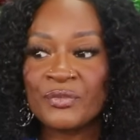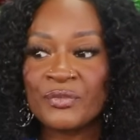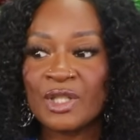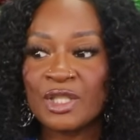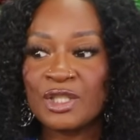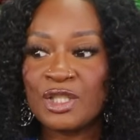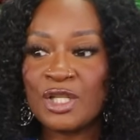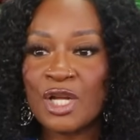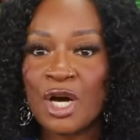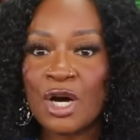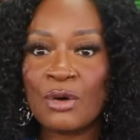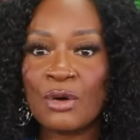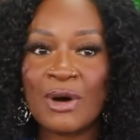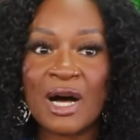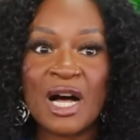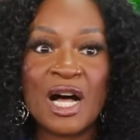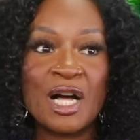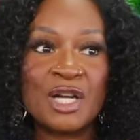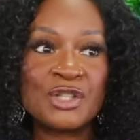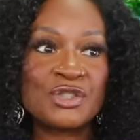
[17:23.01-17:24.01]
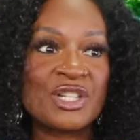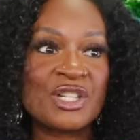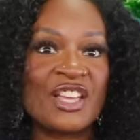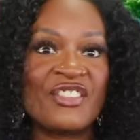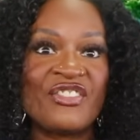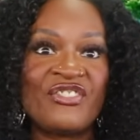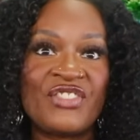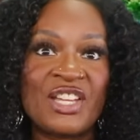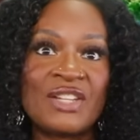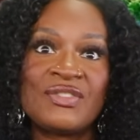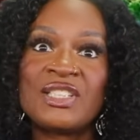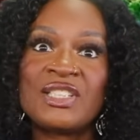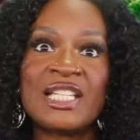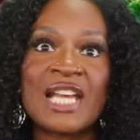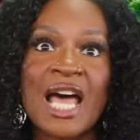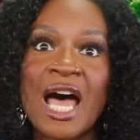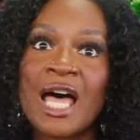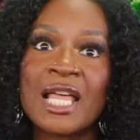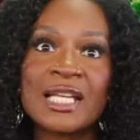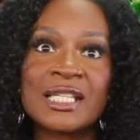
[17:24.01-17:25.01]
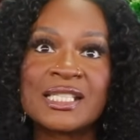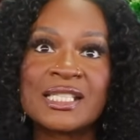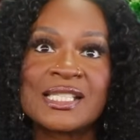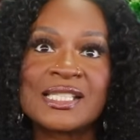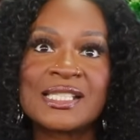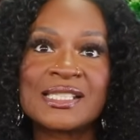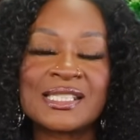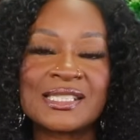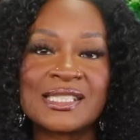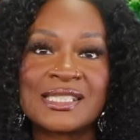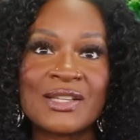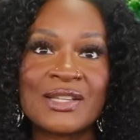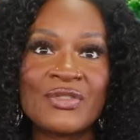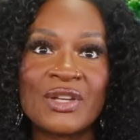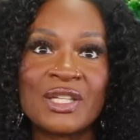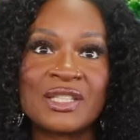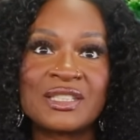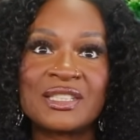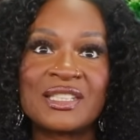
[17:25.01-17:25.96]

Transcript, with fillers: you know, a hundred fifty dollars and stuff.